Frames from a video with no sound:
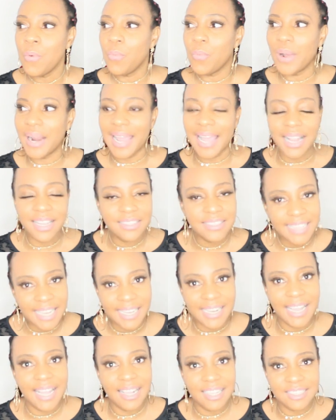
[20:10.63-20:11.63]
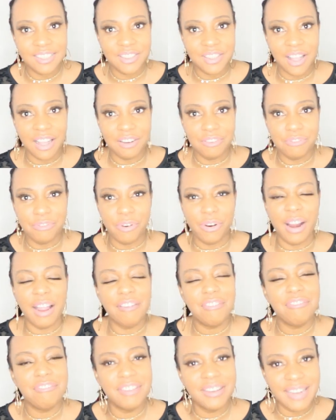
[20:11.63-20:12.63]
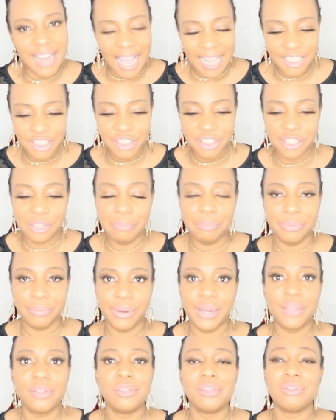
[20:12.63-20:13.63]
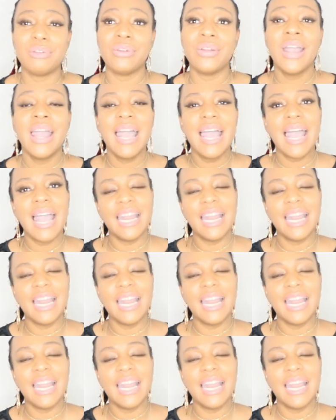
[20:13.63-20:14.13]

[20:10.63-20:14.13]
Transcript: What else can I ask God for? A financial breakthrough.